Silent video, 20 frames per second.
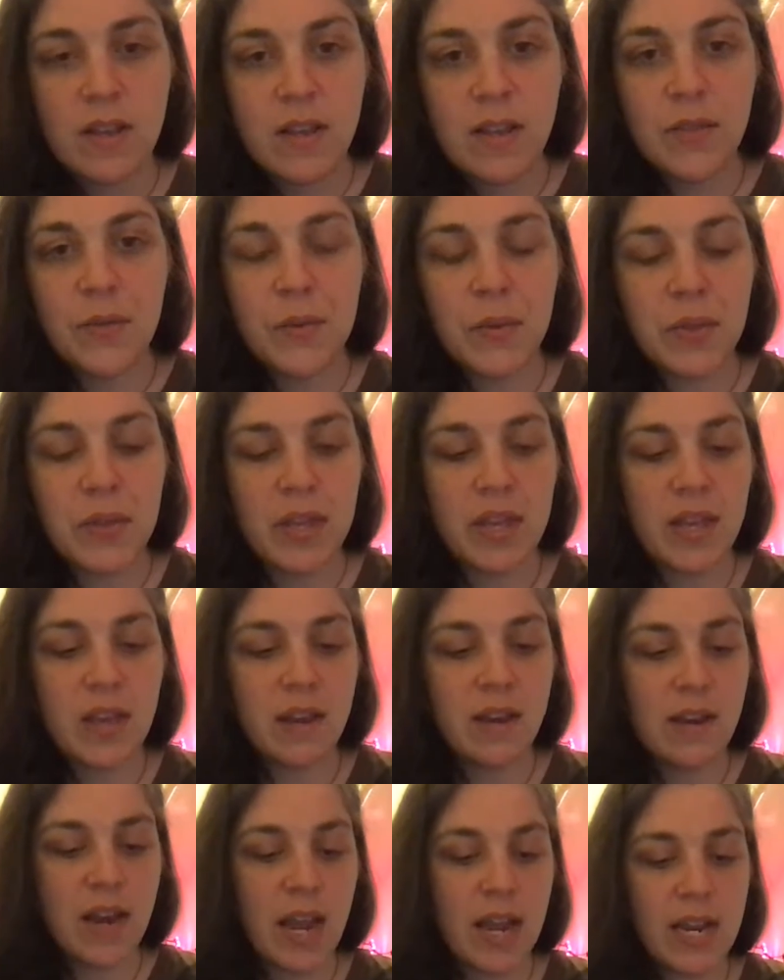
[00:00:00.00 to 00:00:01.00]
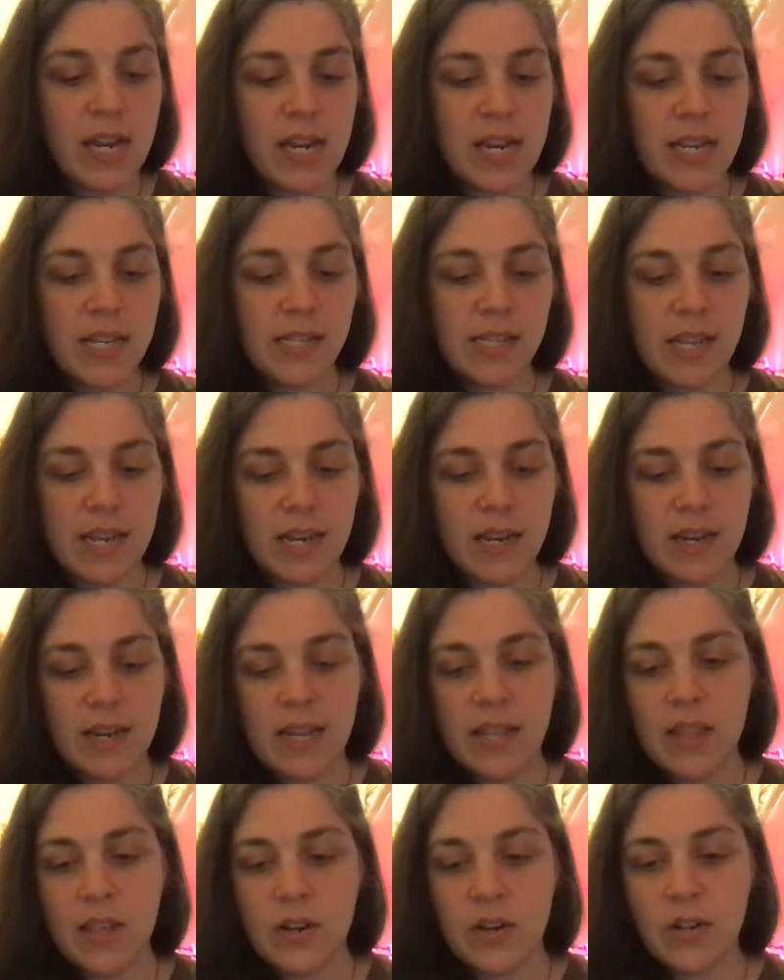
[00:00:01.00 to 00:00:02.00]
through the 90s and
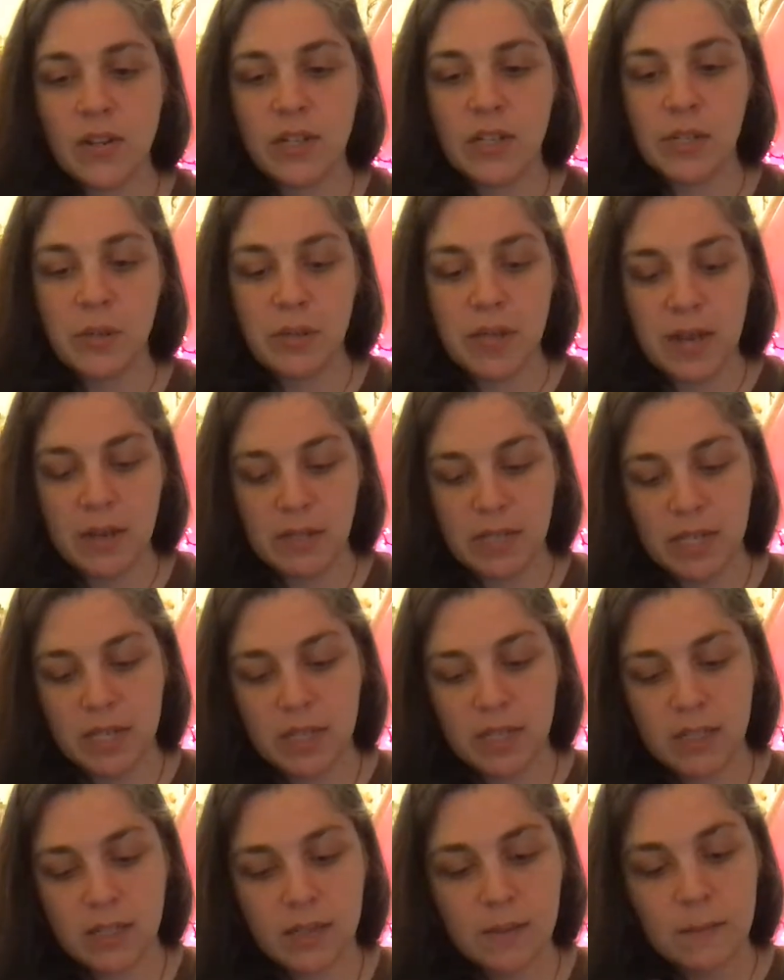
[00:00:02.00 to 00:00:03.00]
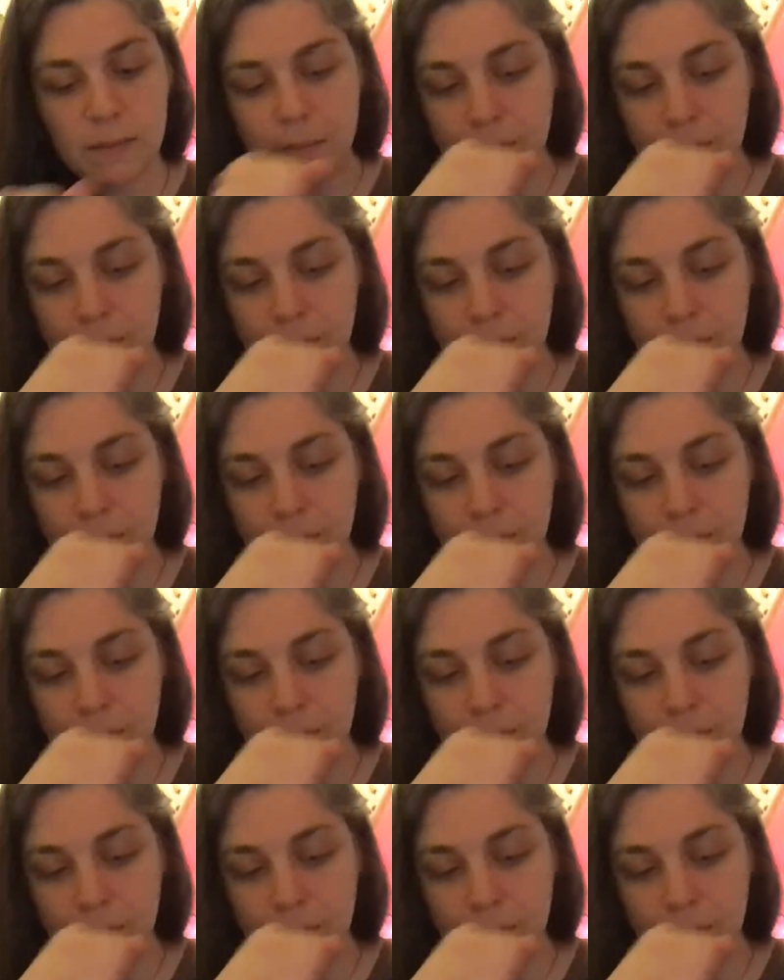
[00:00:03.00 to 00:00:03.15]
in the early 2000s.